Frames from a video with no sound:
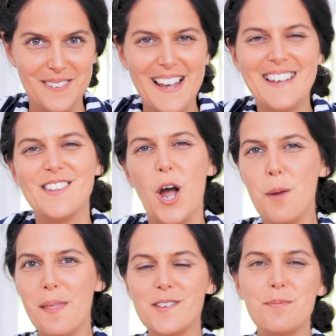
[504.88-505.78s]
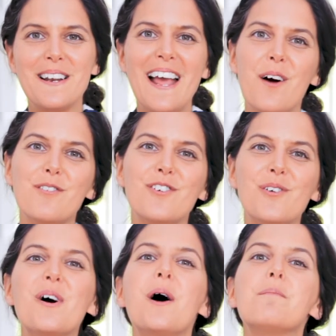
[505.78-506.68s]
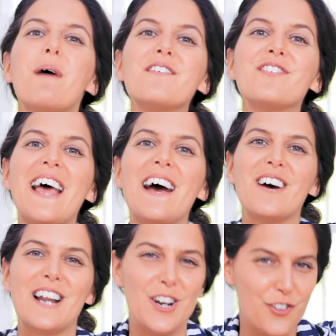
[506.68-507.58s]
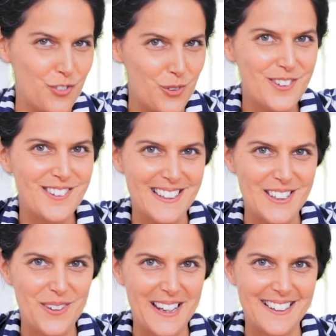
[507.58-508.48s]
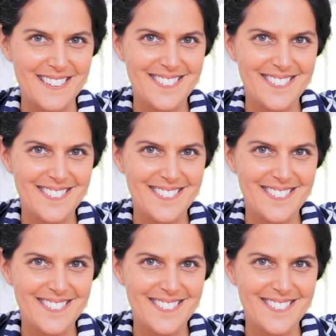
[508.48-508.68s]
So I hope that's been helpful. Bye for now, and I look forward to seeing you again.